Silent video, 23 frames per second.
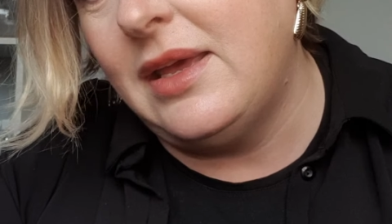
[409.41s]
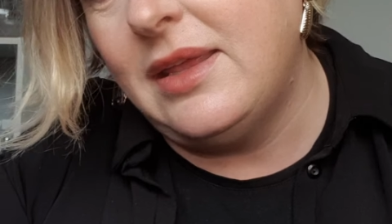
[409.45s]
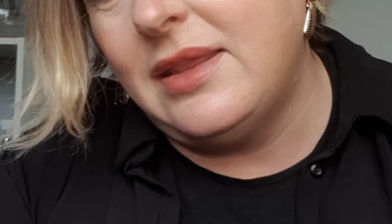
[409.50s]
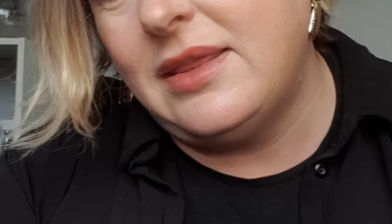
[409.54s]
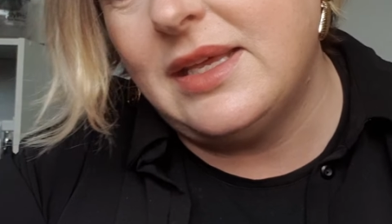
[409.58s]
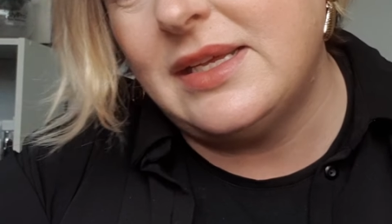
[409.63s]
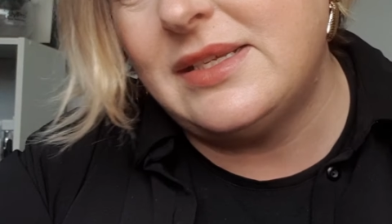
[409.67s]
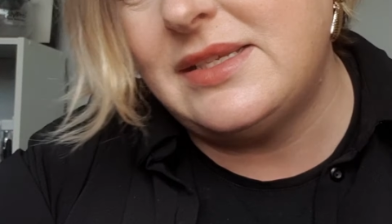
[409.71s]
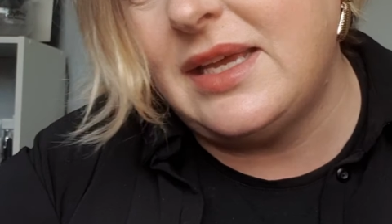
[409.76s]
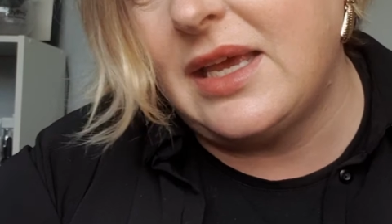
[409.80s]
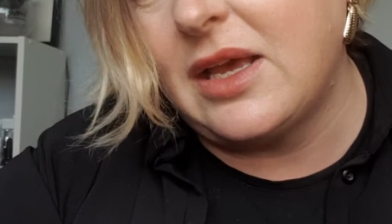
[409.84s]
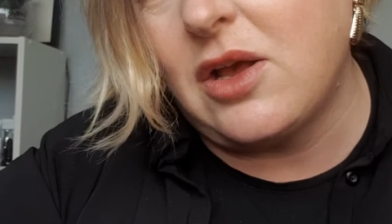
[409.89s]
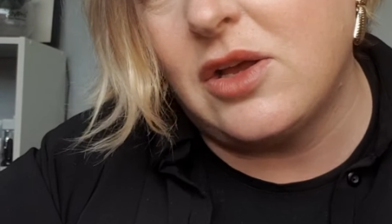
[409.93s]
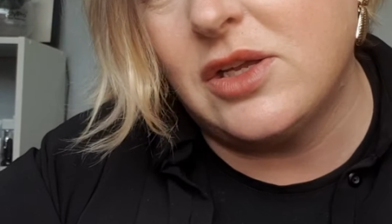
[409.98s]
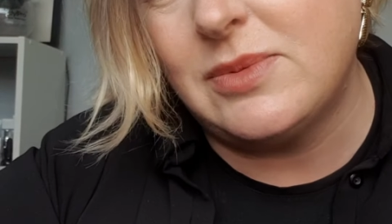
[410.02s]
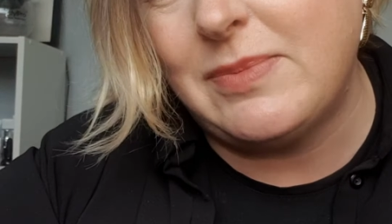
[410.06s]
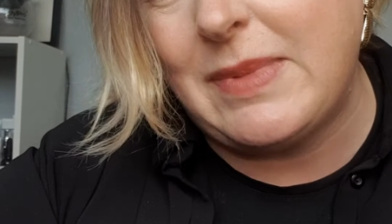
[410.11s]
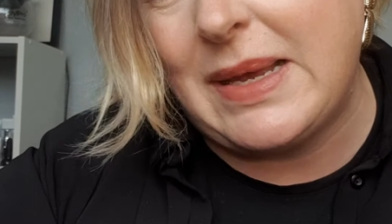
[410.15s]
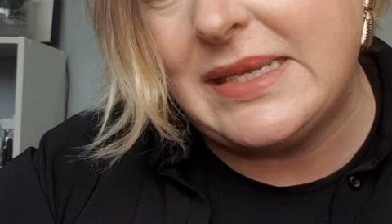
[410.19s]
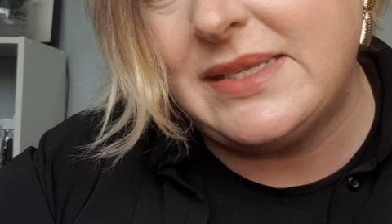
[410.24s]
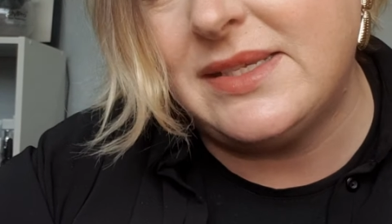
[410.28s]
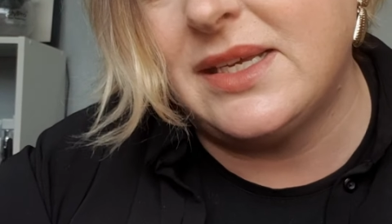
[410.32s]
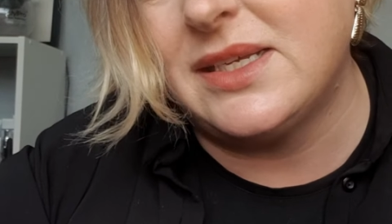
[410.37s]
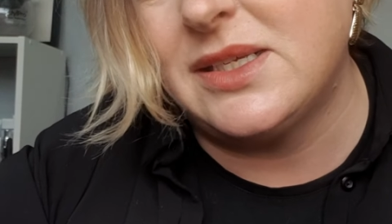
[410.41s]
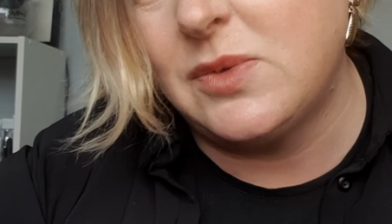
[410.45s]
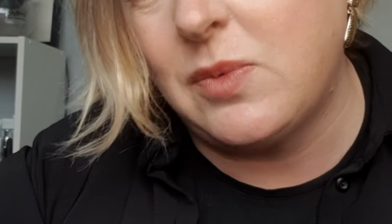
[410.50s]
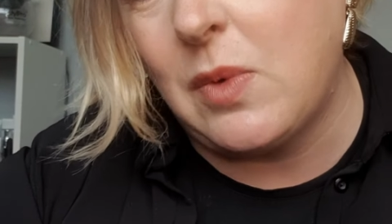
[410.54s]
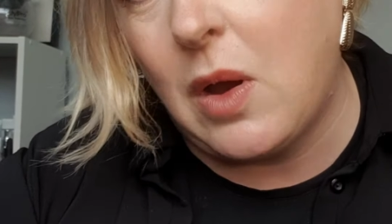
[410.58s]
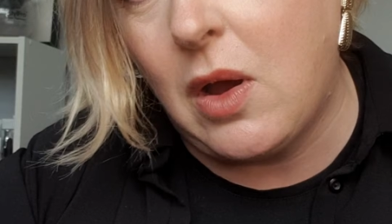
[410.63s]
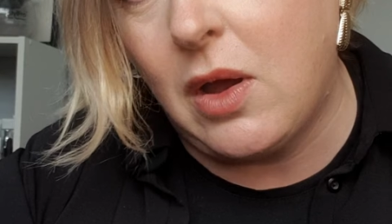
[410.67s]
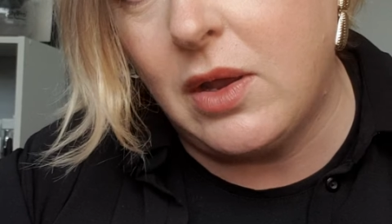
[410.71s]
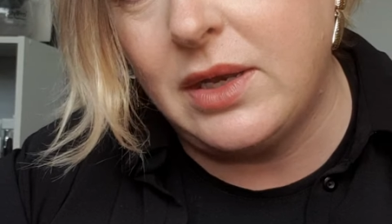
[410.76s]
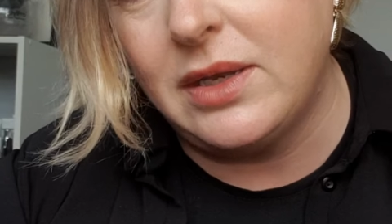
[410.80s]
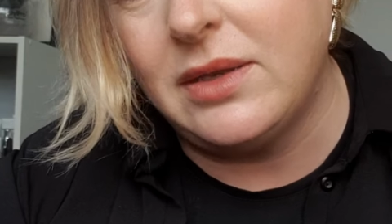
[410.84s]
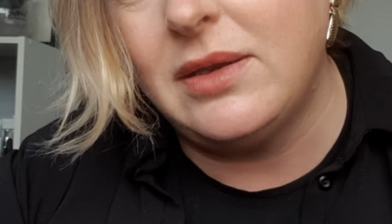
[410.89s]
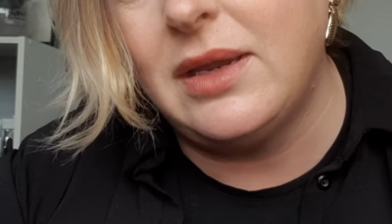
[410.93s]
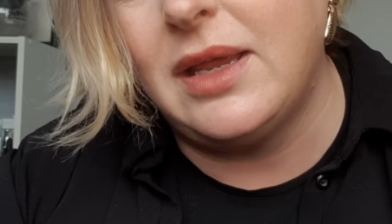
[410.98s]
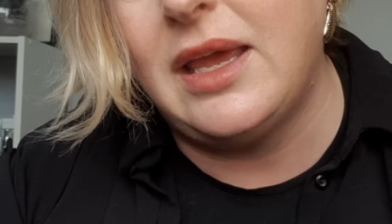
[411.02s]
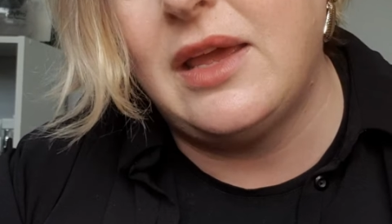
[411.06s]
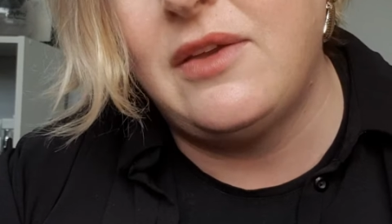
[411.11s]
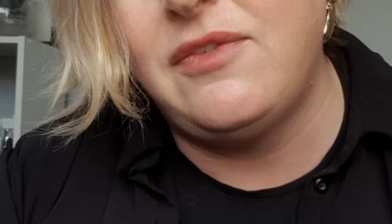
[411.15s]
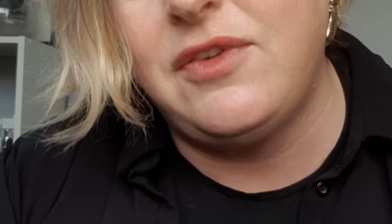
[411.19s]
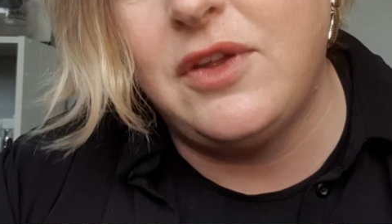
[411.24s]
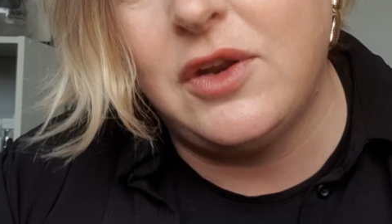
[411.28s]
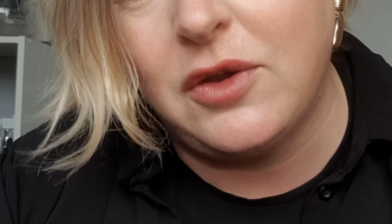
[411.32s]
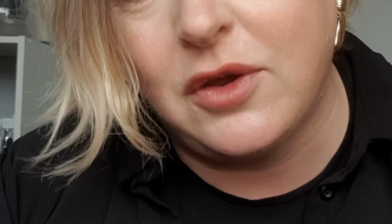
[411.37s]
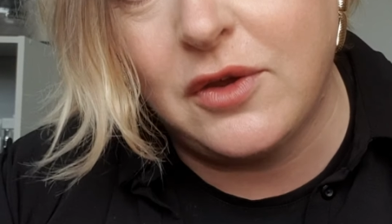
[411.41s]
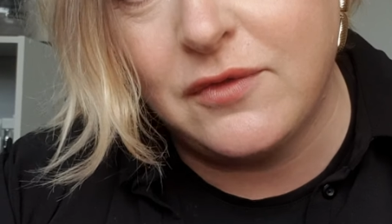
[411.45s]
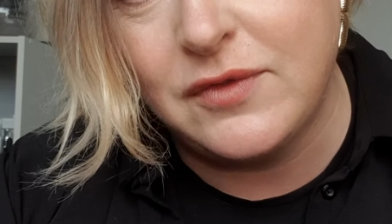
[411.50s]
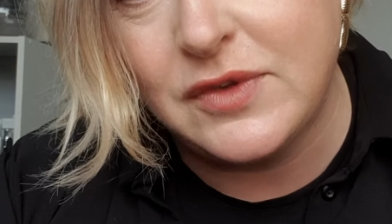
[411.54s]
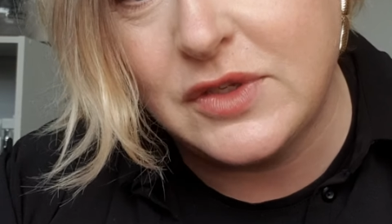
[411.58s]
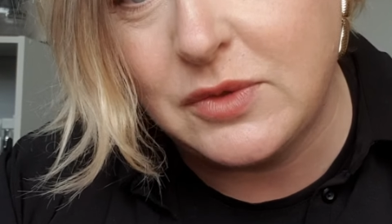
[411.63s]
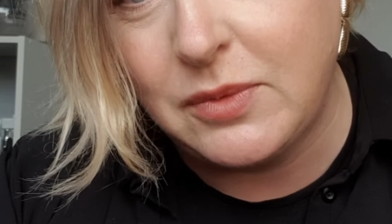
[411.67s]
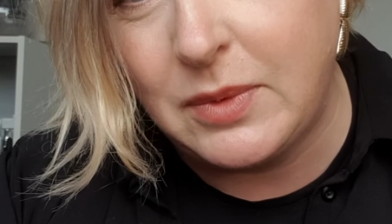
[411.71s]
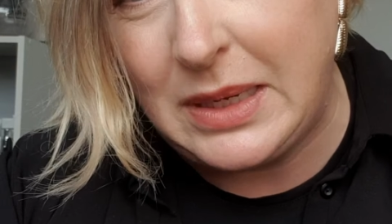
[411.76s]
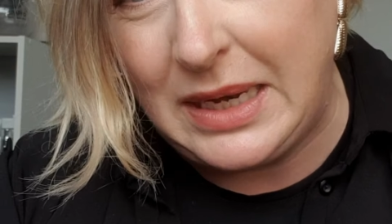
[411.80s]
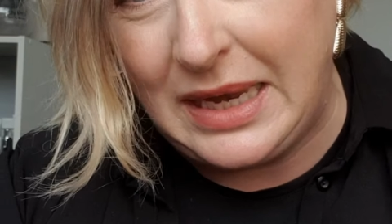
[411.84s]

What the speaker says: this It Cosmetics one, if you're looking for something